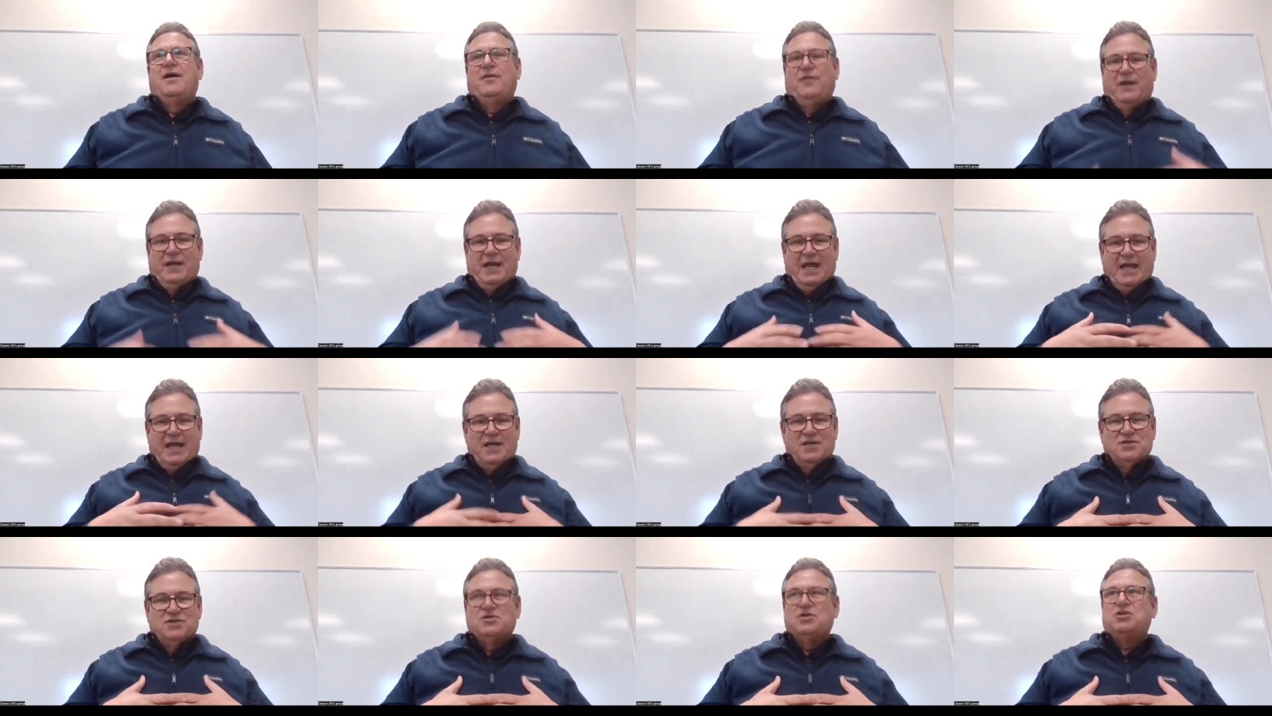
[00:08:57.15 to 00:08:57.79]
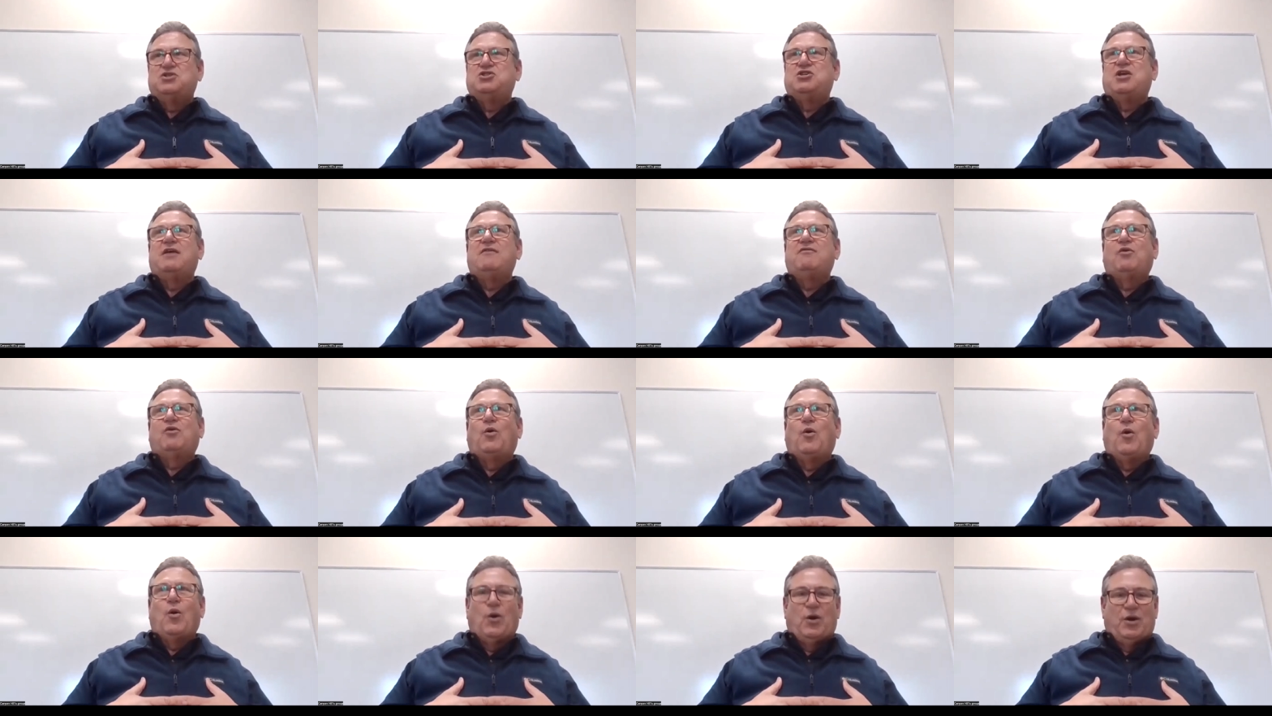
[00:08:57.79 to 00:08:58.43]
that he is the chief
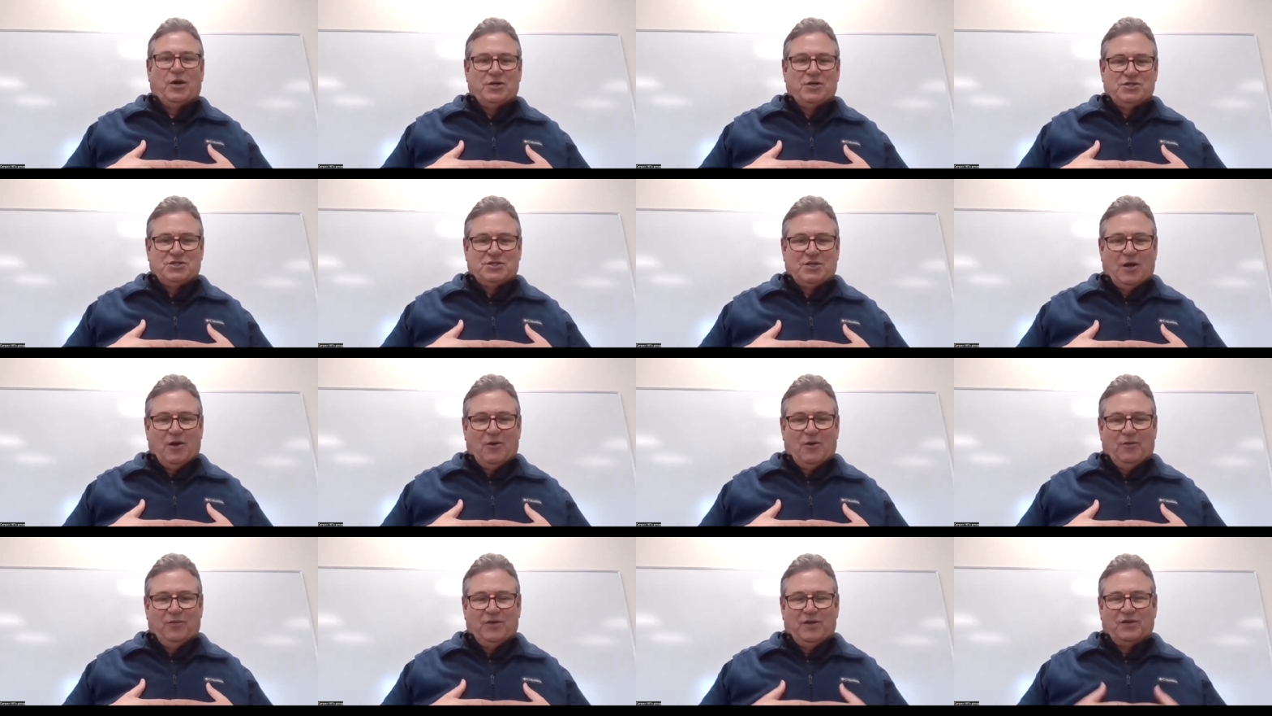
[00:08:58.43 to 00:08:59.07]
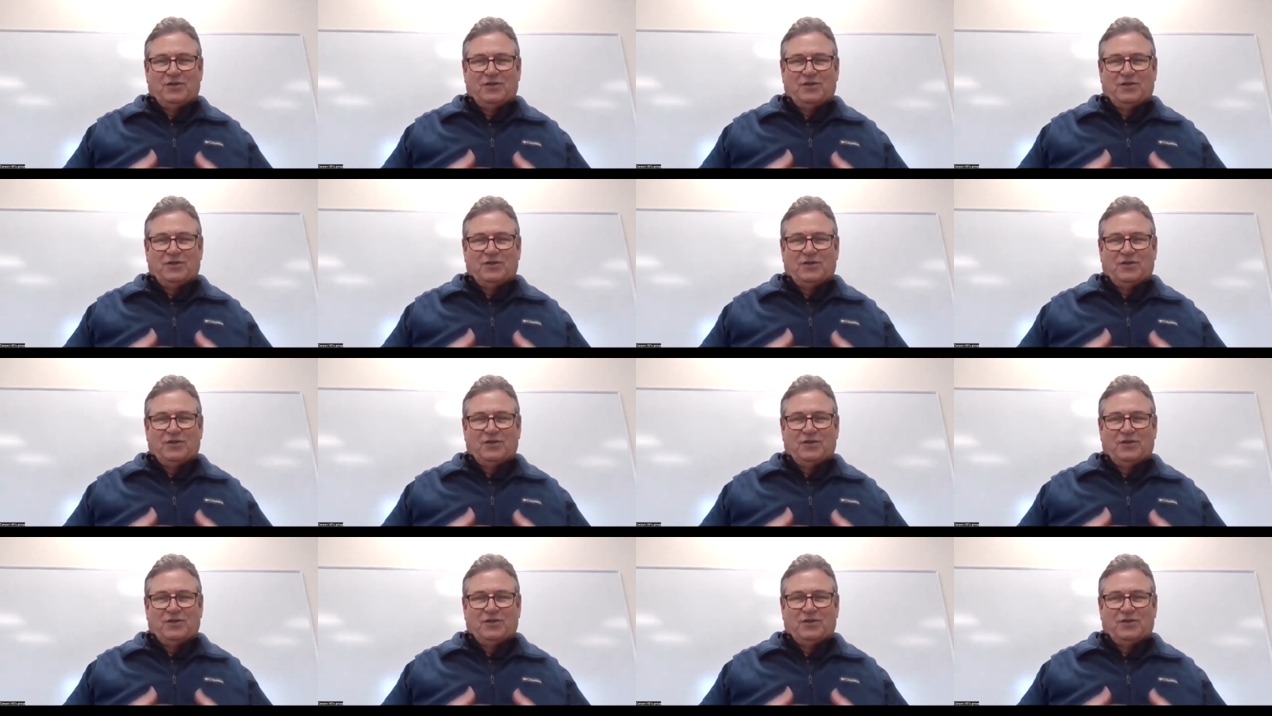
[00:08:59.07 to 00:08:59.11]
cornerstone,